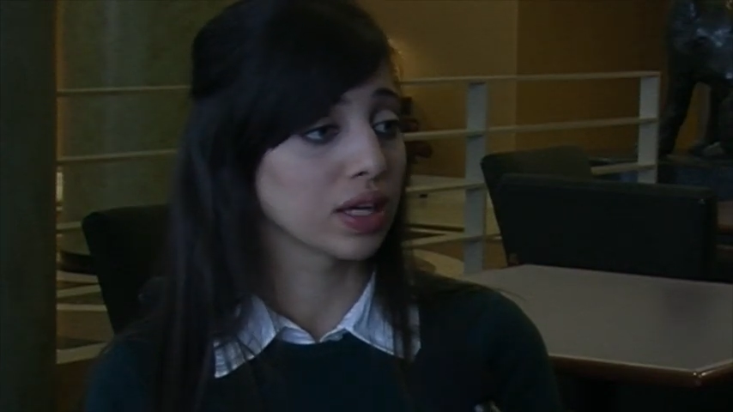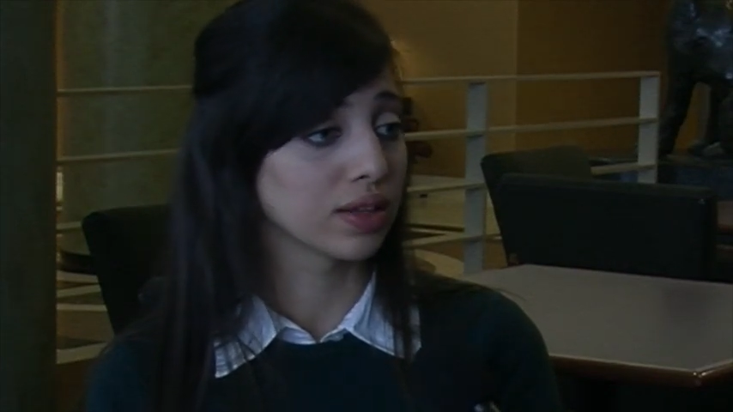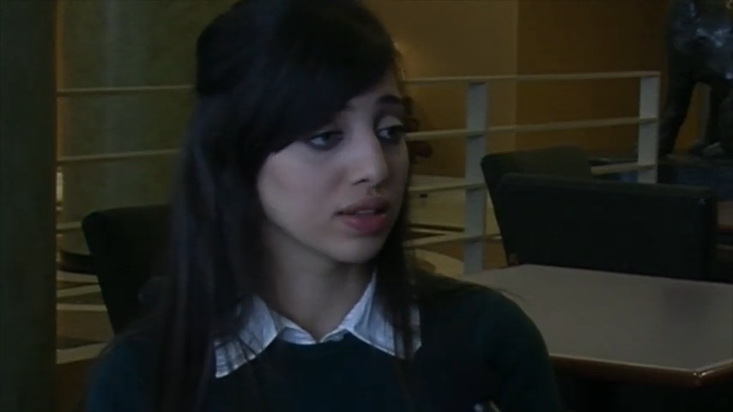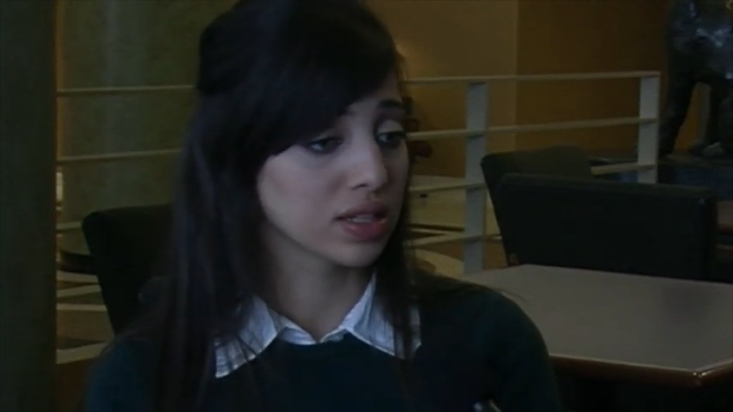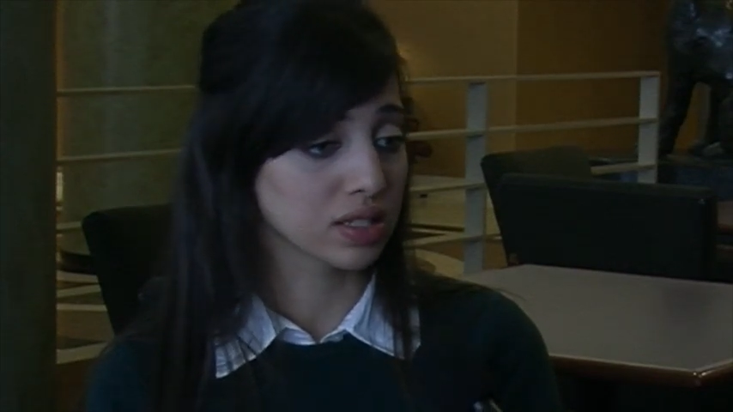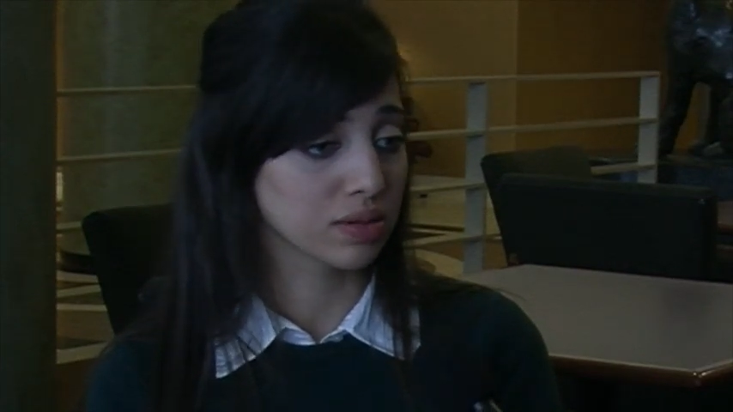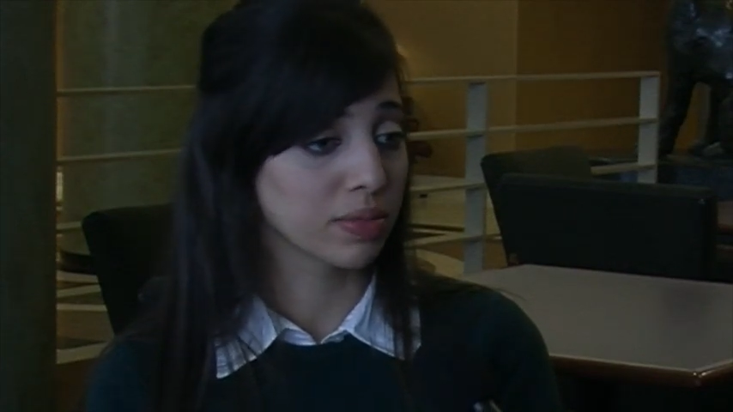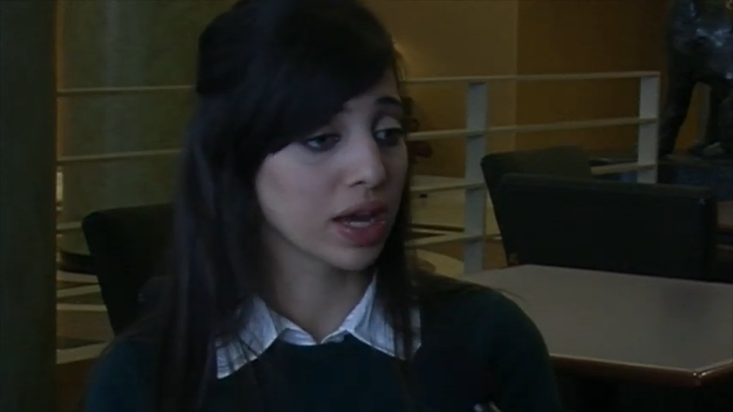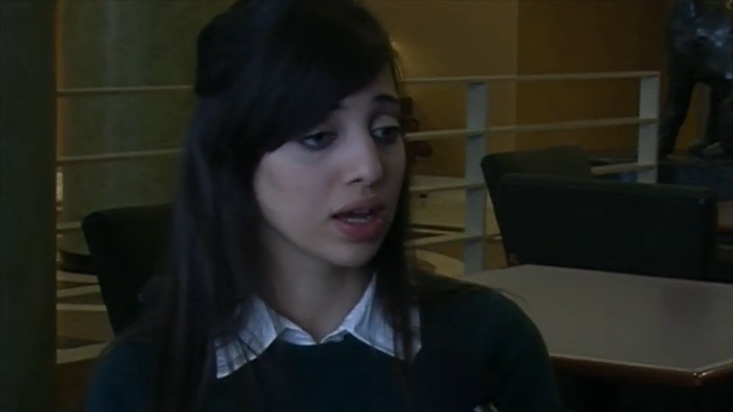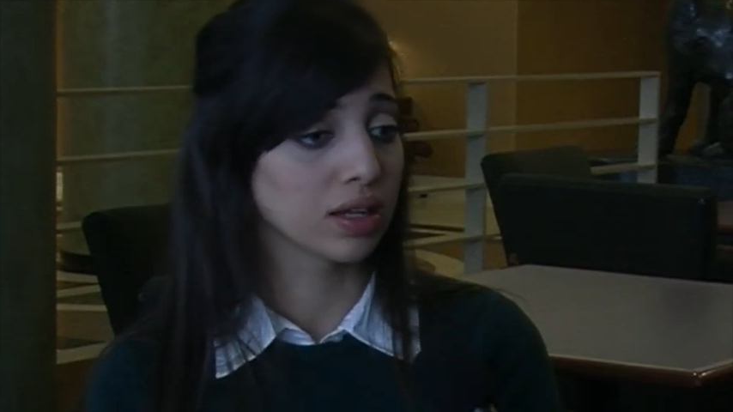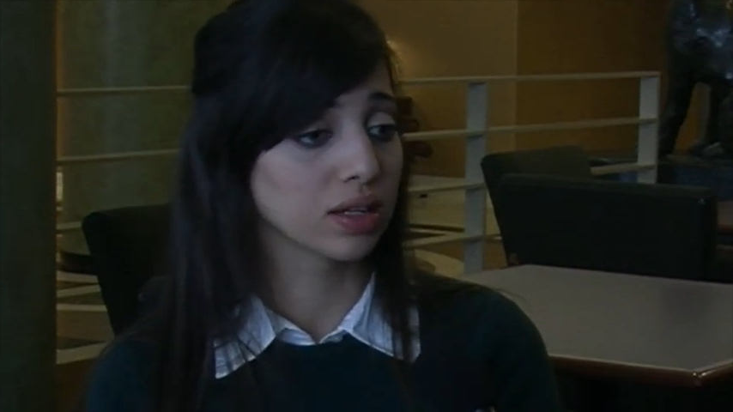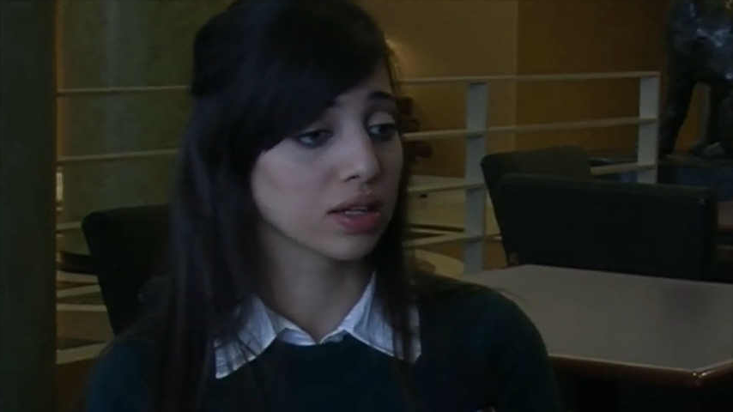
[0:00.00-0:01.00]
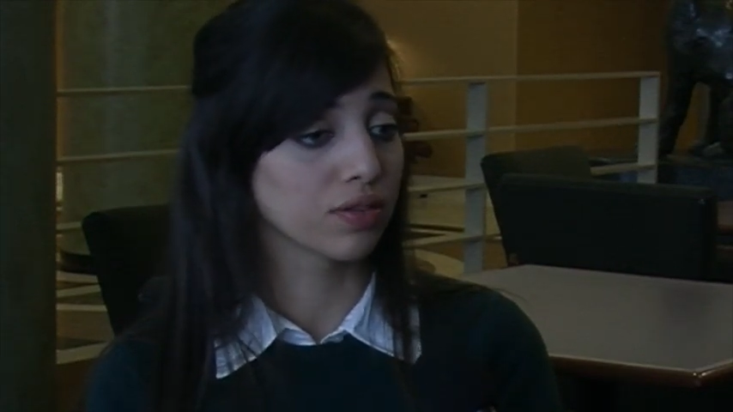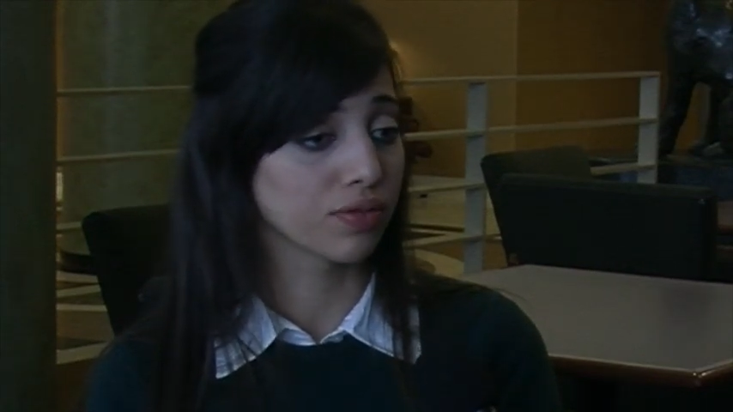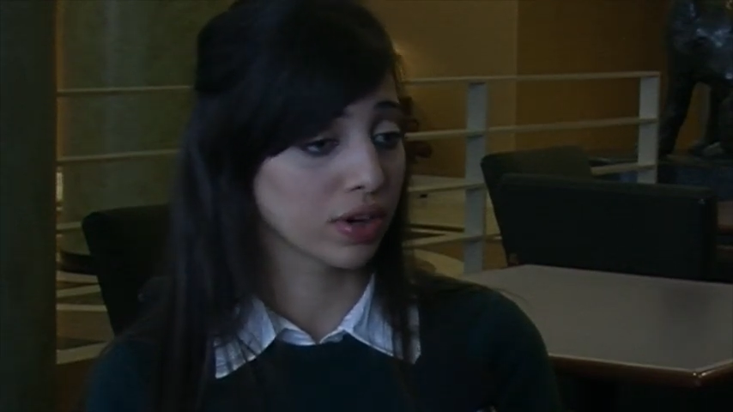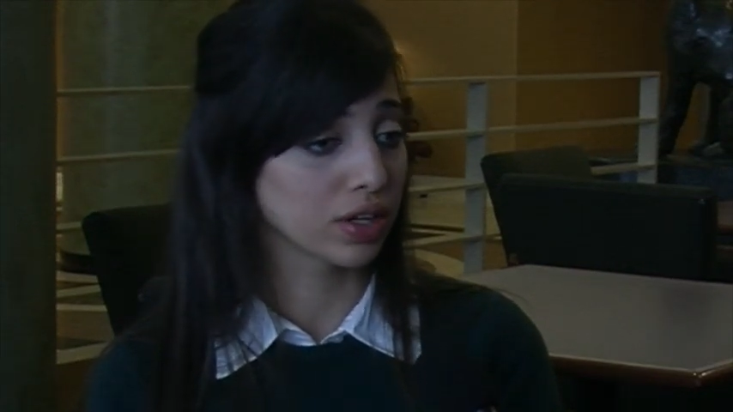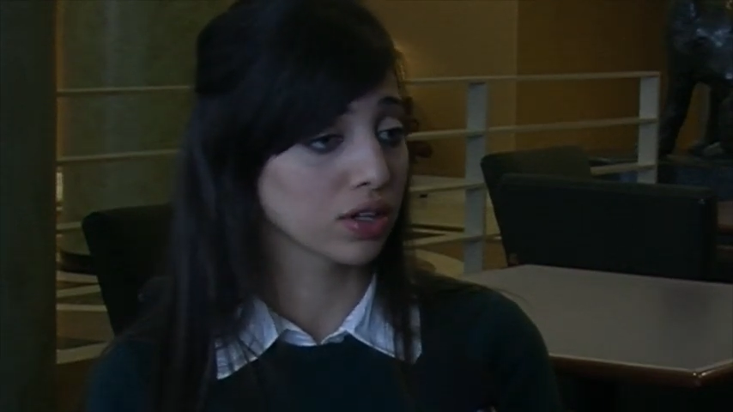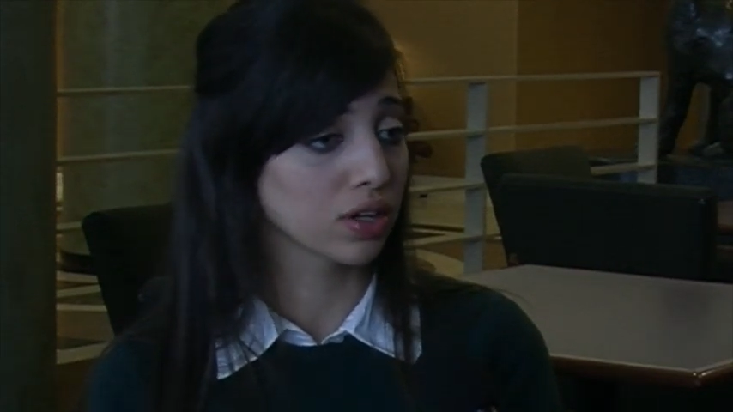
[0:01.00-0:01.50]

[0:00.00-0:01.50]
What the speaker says: and this man, Fred